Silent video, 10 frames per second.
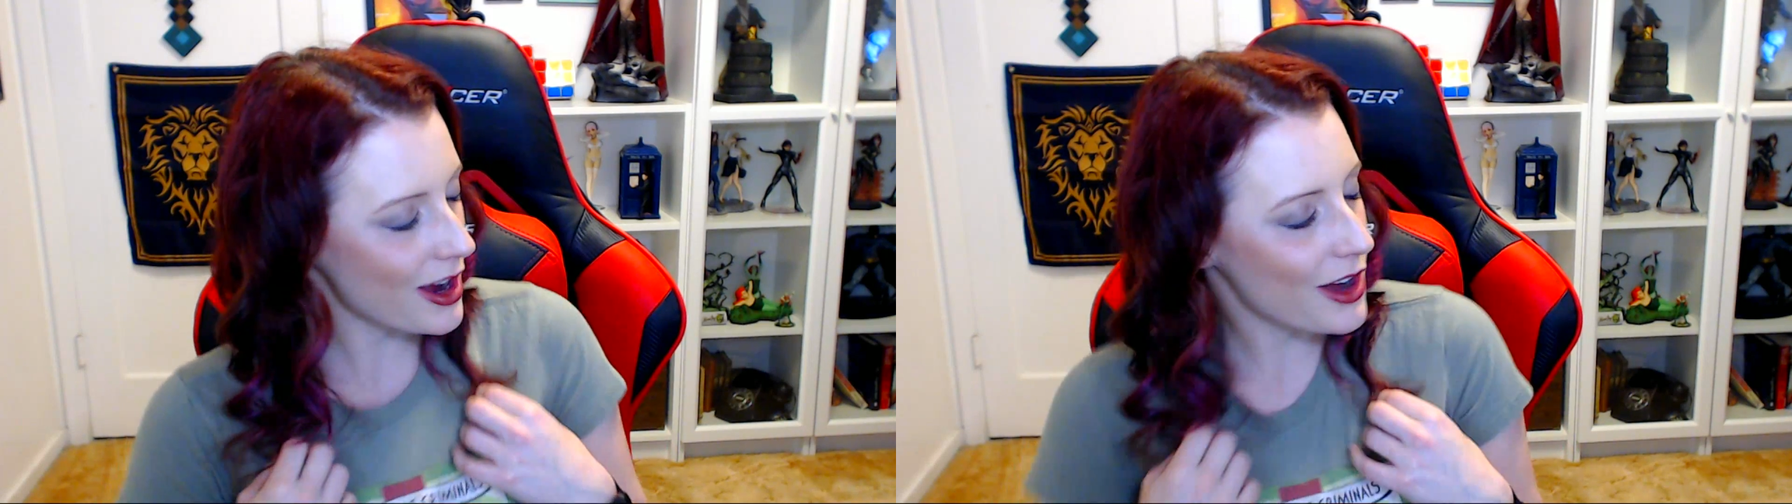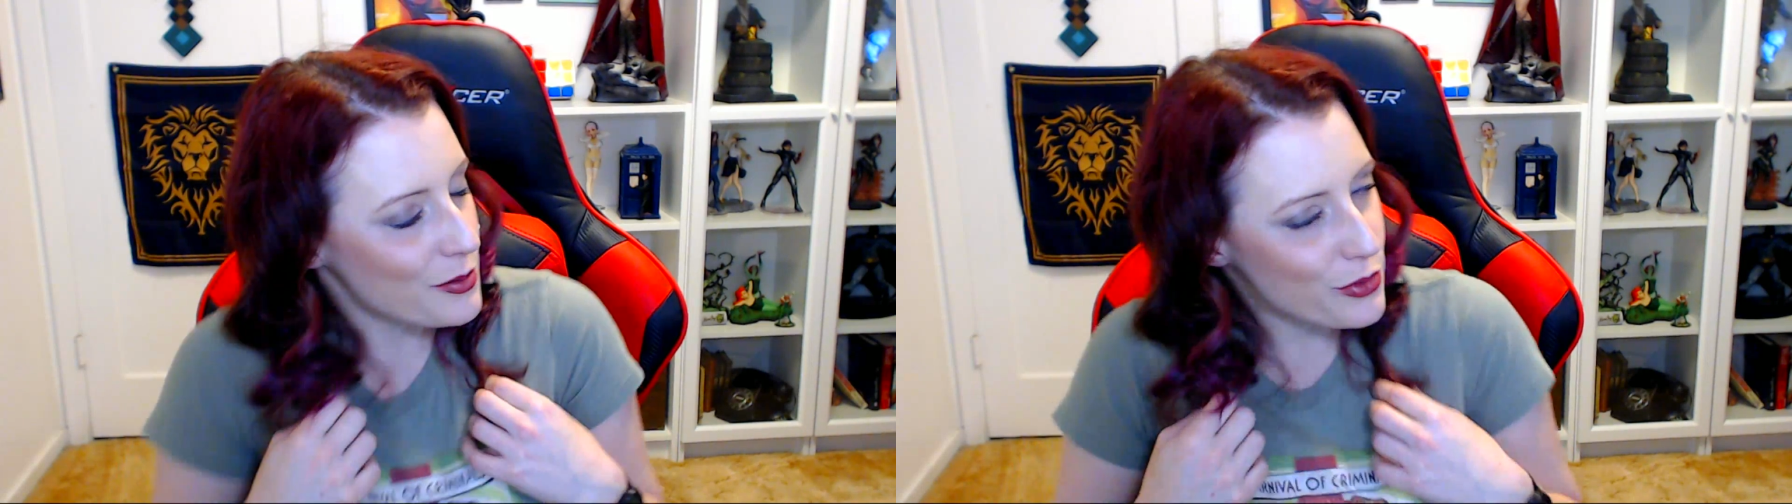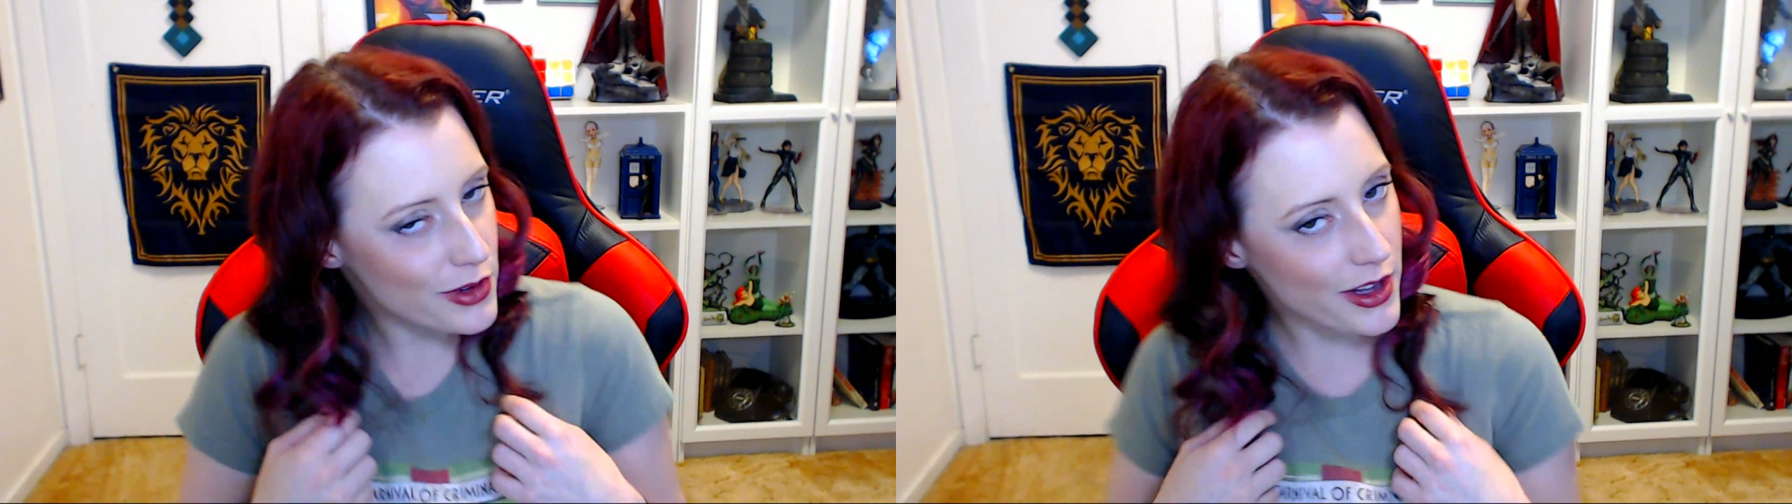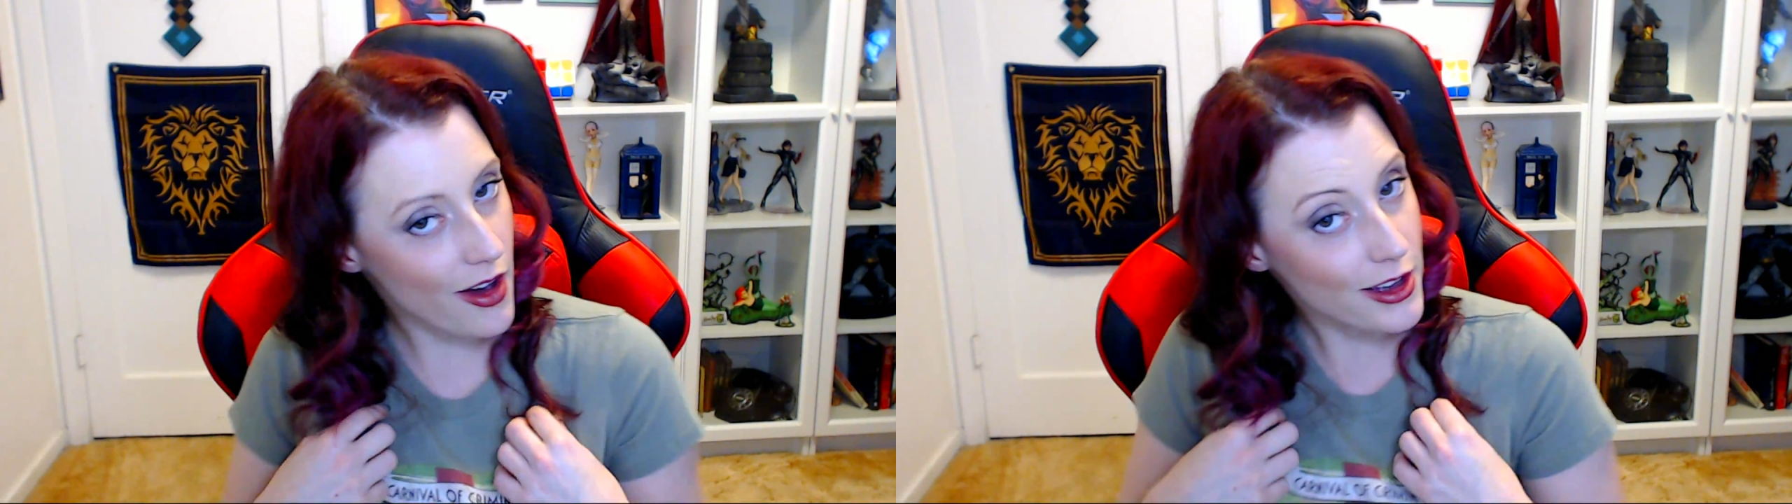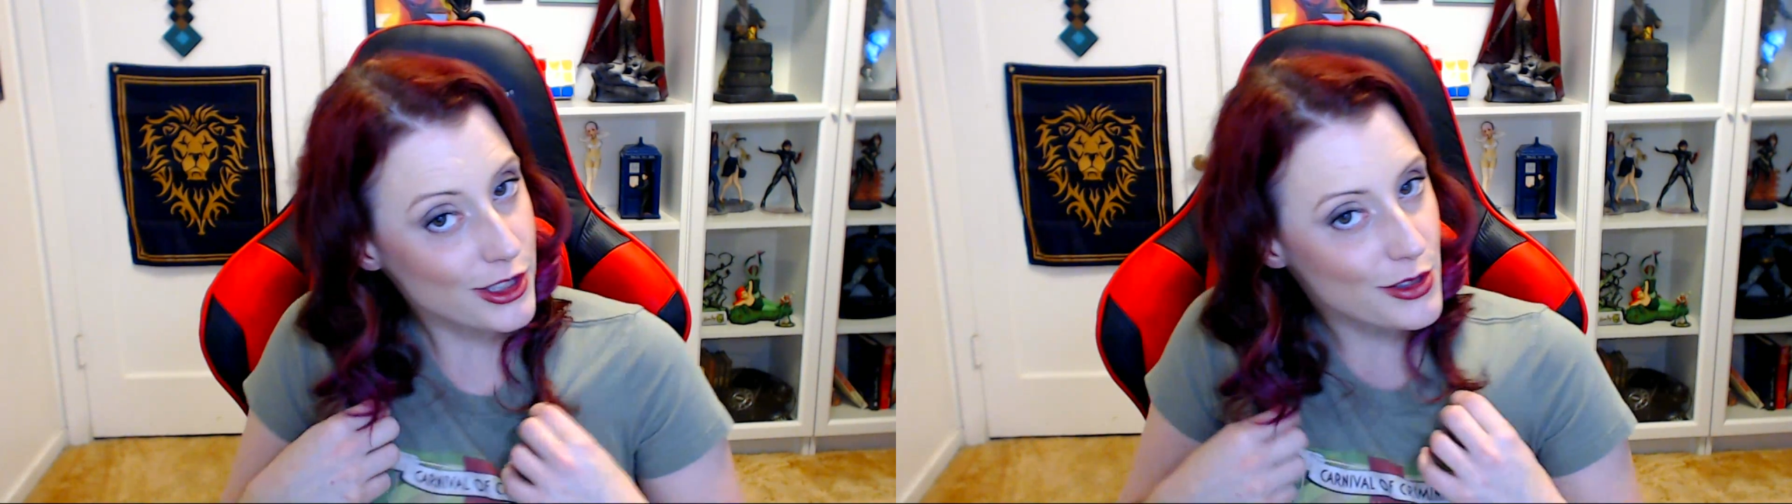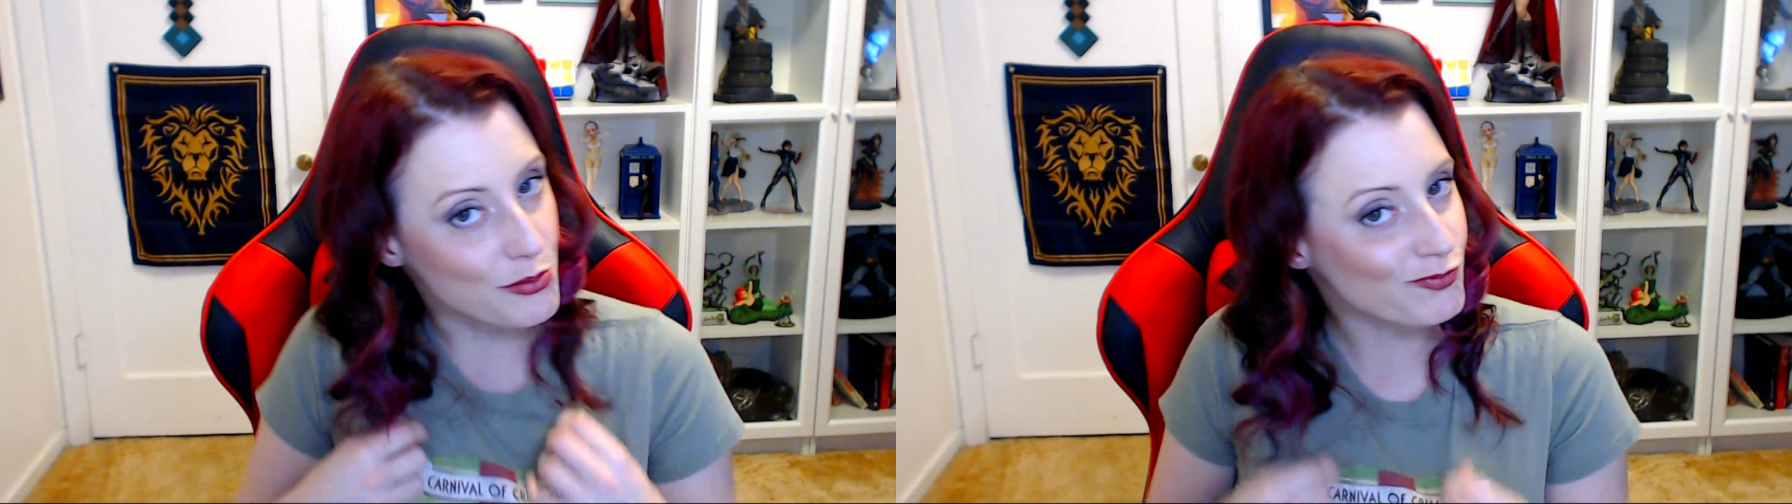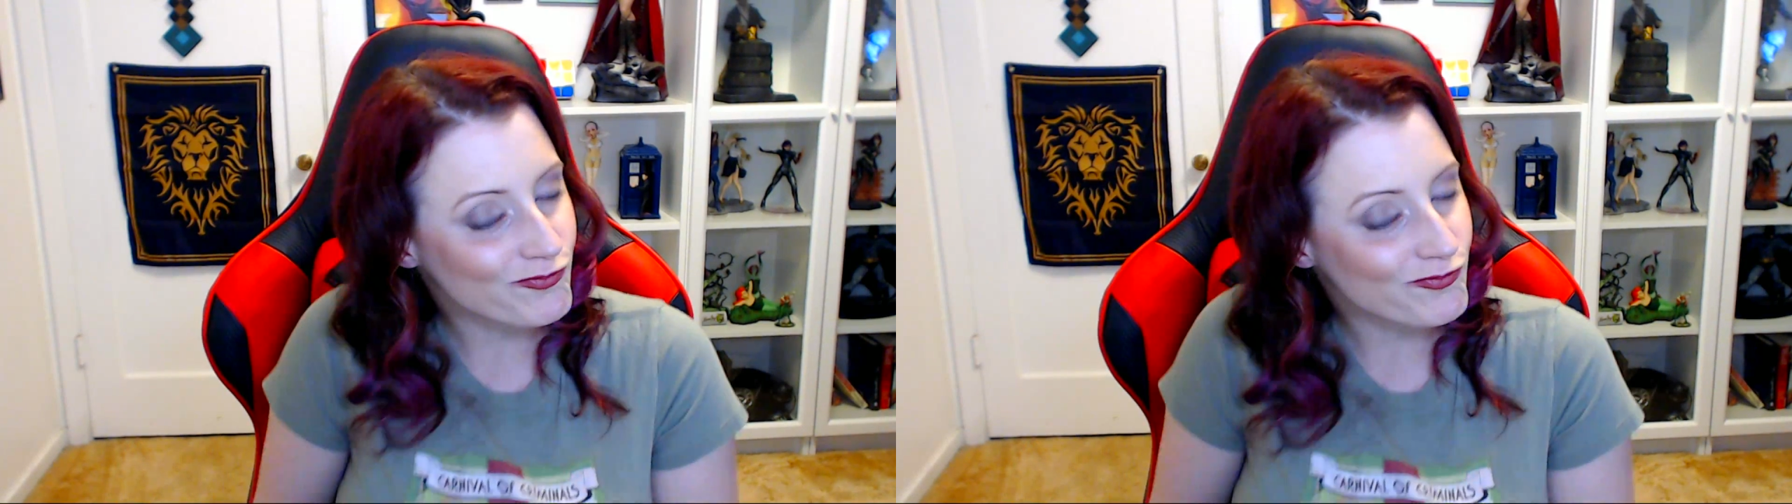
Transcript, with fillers: I'm pretty awesome.